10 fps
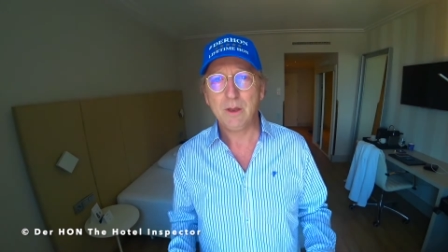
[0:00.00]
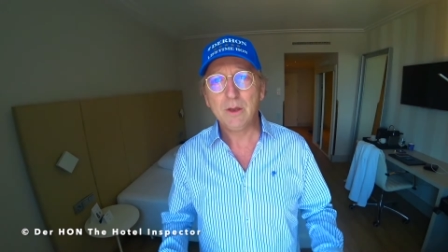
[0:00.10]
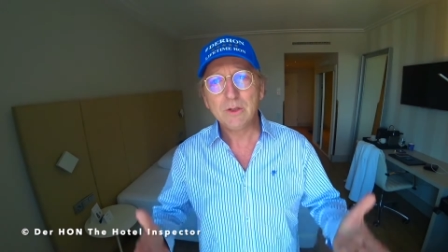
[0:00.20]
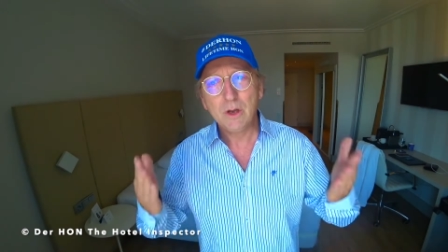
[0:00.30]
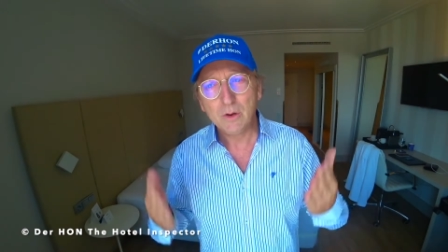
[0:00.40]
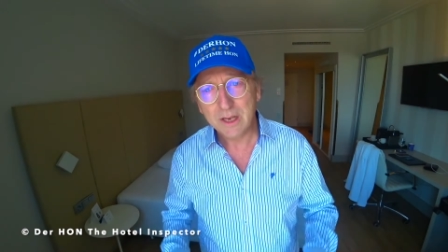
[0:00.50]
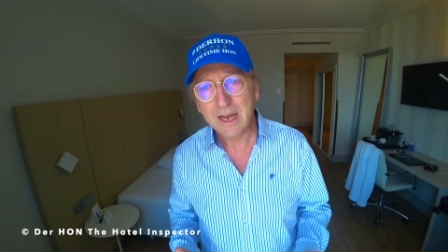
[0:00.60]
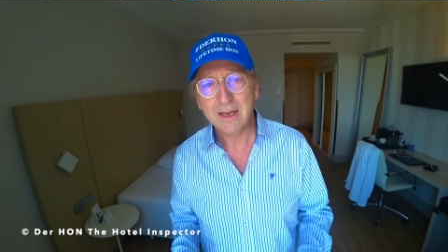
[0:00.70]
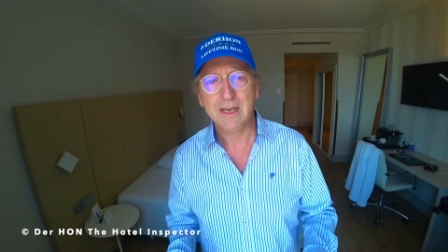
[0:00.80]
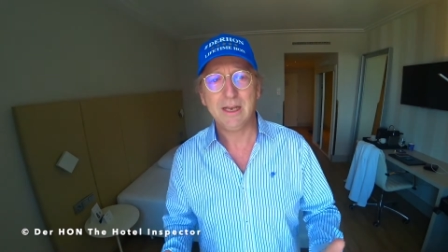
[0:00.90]
So
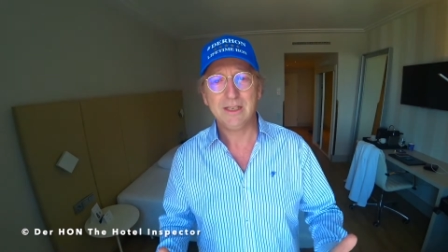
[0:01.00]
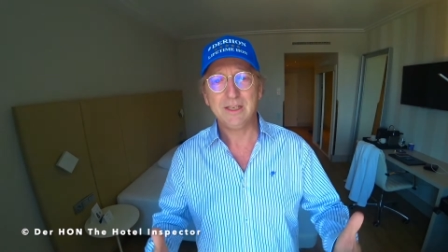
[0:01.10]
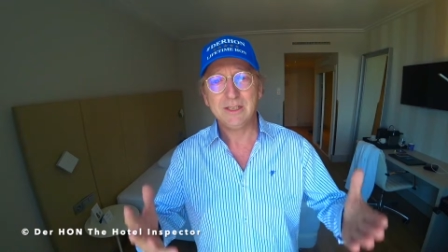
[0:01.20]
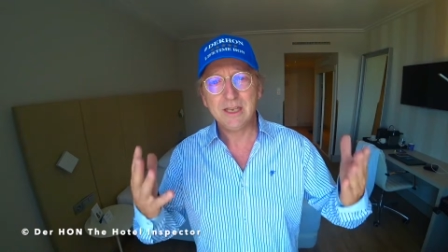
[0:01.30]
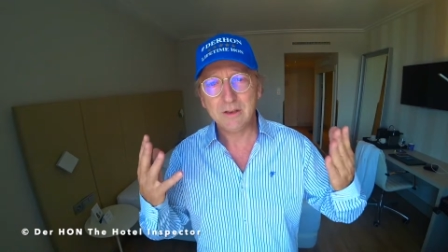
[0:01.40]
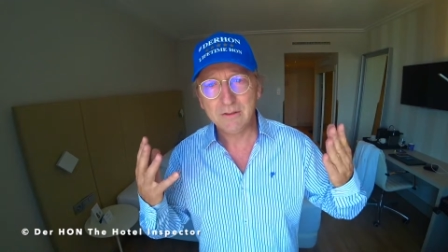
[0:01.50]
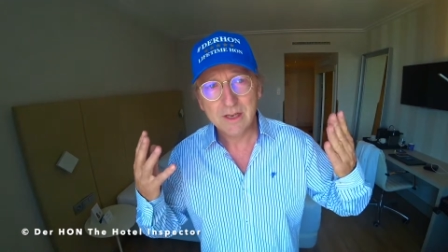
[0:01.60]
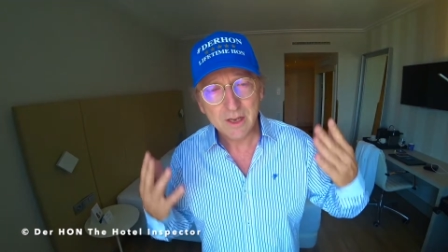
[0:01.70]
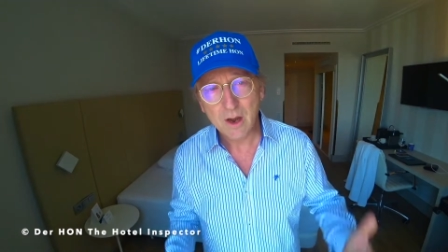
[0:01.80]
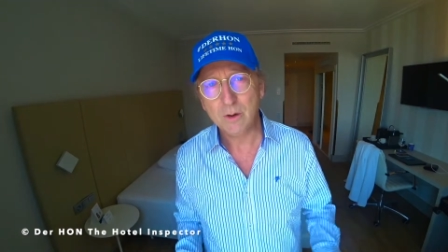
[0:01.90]
cleanliness and
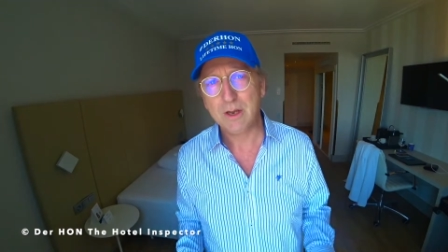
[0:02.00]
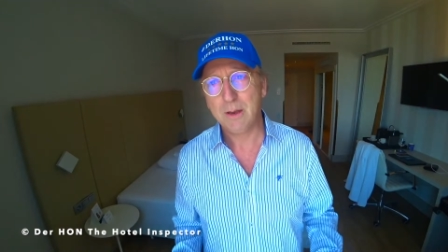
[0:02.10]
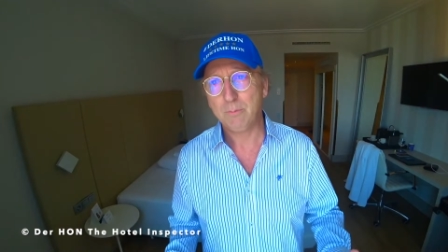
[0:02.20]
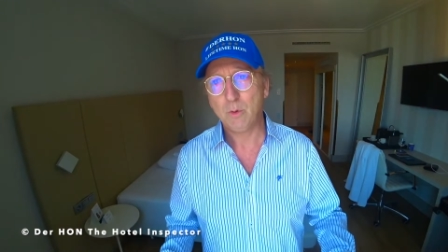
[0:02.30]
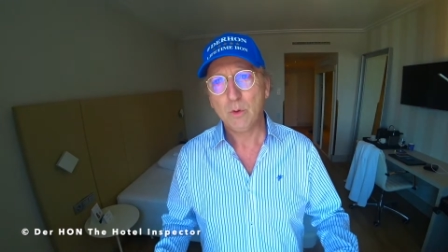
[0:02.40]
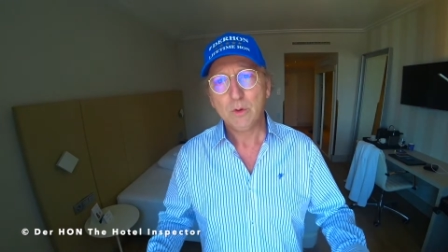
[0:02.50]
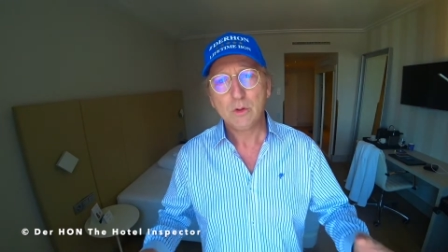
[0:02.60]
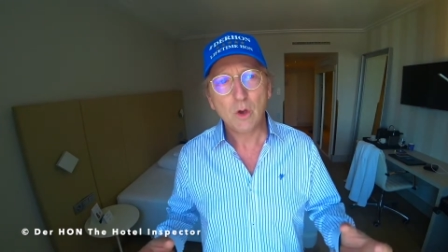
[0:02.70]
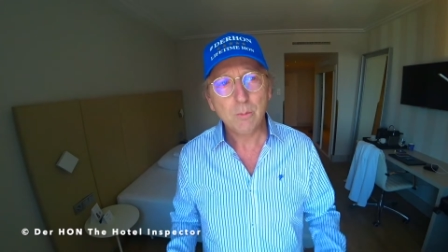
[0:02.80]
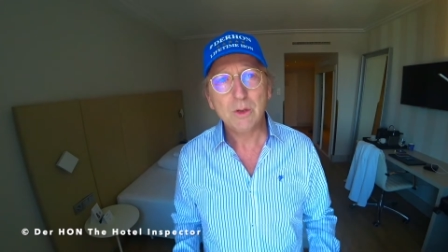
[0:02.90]
safety are the important
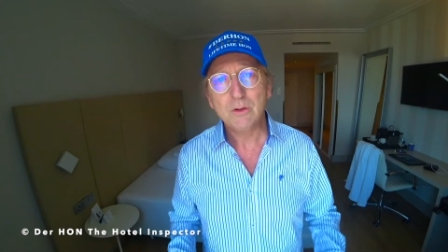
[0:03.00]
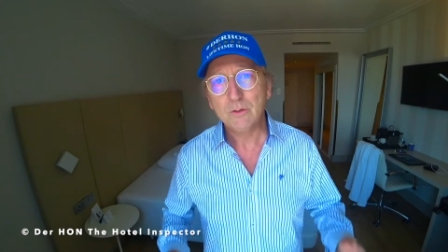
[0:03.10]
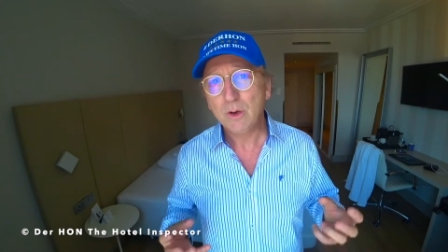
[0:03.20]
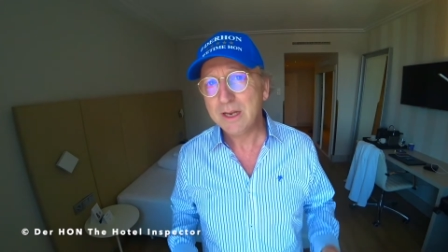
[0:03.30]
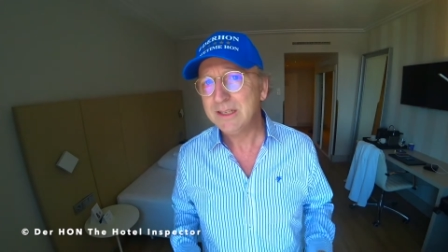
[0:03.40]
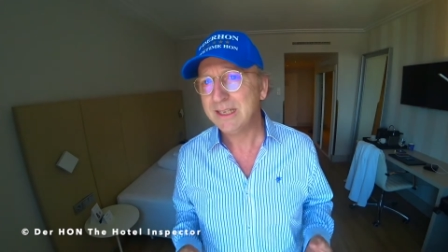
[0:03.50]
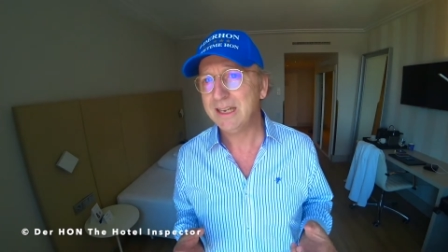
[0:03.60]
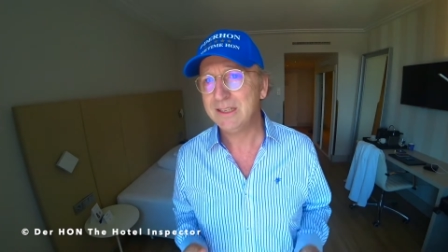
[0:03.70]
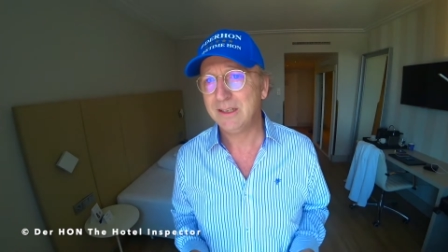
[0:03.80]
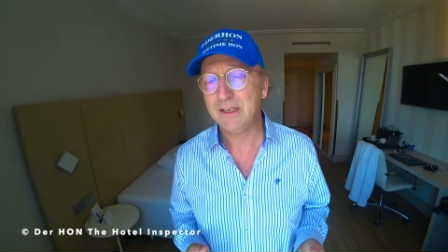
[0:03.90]
topics for us
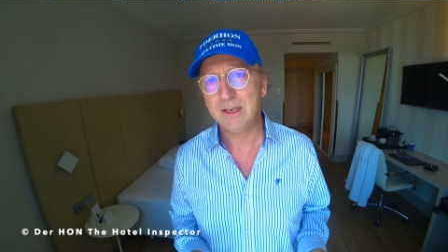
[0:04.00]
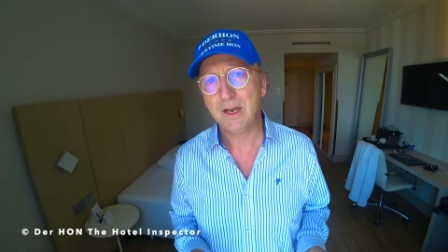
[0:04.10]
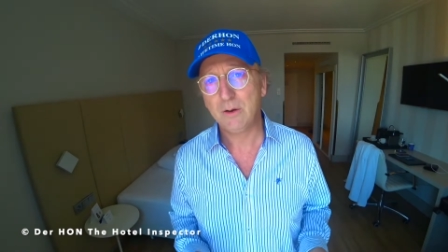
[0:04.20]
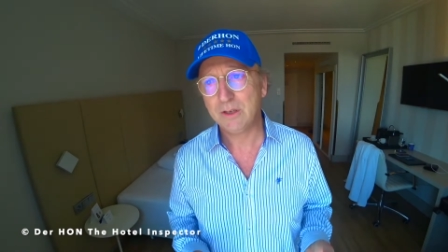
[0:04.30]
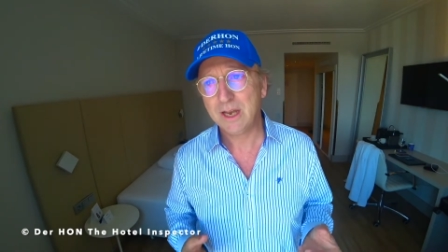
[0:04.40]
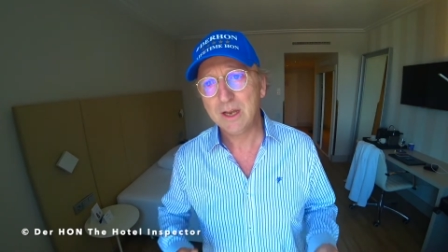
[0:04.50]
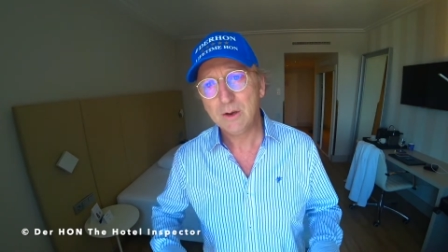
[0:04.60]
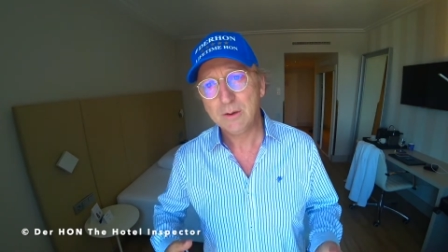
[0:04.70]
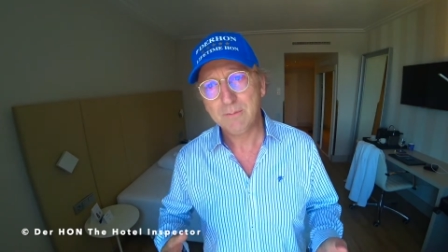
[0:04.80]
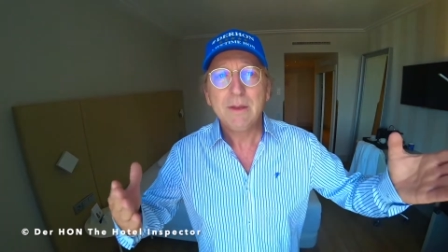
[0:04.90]
guests in the hotel.